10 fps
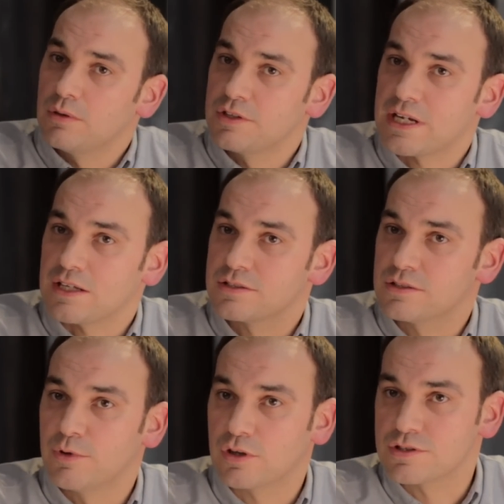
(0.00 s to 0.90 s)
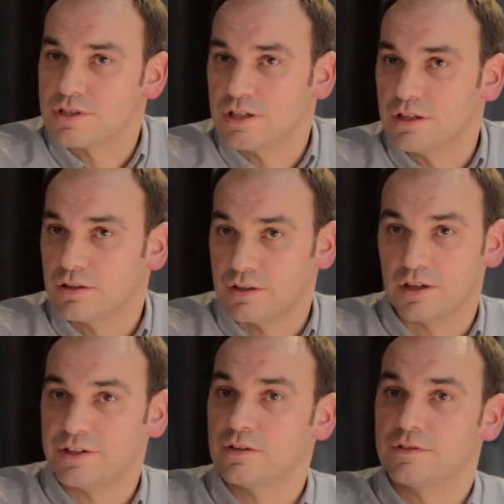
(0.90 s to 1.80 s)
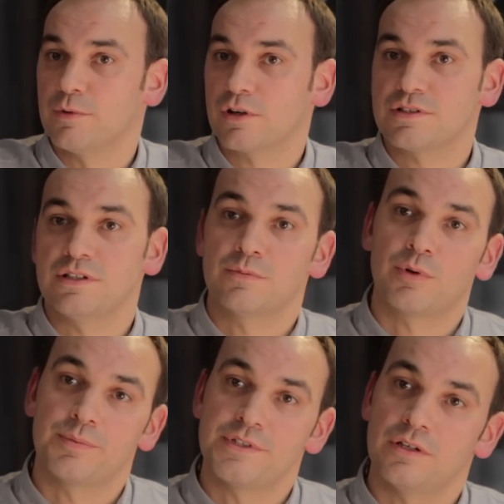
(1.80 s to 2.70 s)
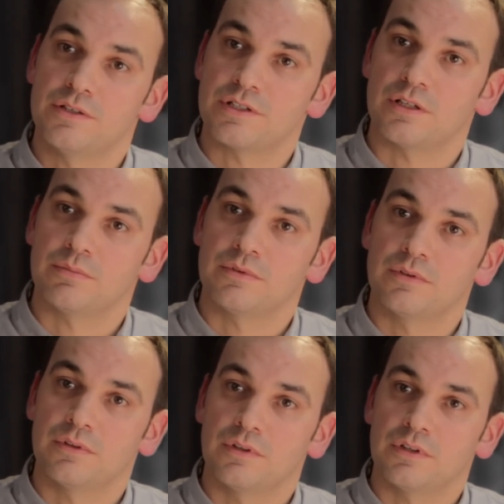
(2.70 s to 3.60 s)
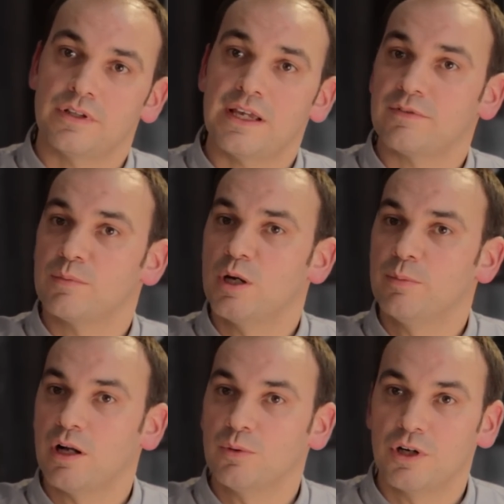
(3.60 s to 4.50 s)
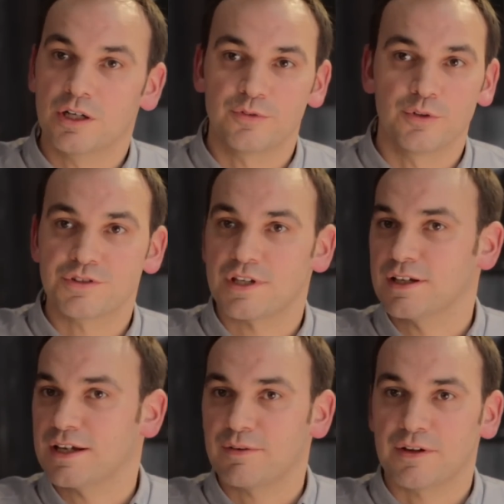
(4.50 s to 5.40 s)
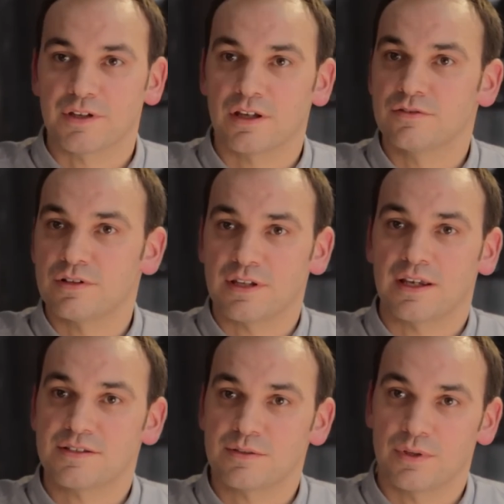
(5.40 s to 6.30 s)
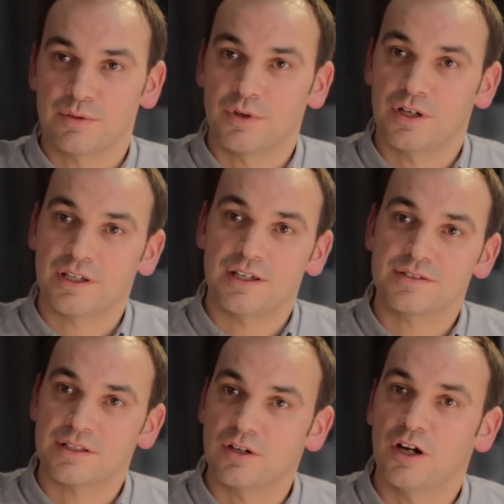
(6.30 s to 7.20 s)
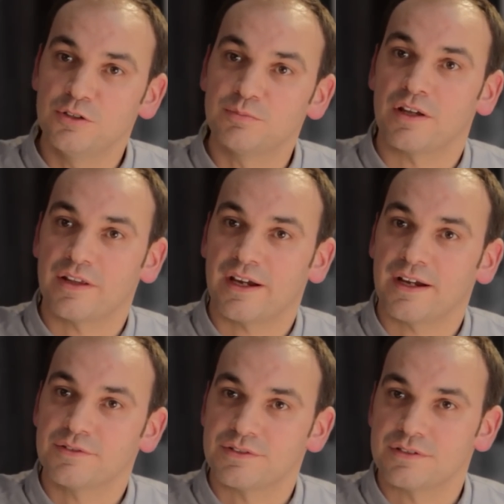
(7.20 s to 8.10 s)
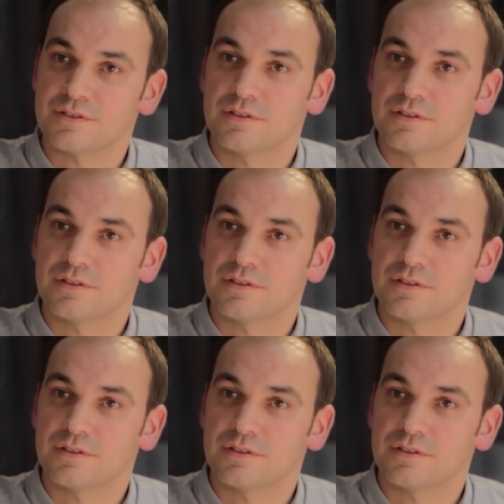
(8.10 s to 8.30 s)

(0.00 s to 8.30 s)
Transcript: attach democracy, or the idea of democracy, to property ownership. And they have a mobile workforce, they can get around the country, they can get to where the work is, they're not owned by their houses.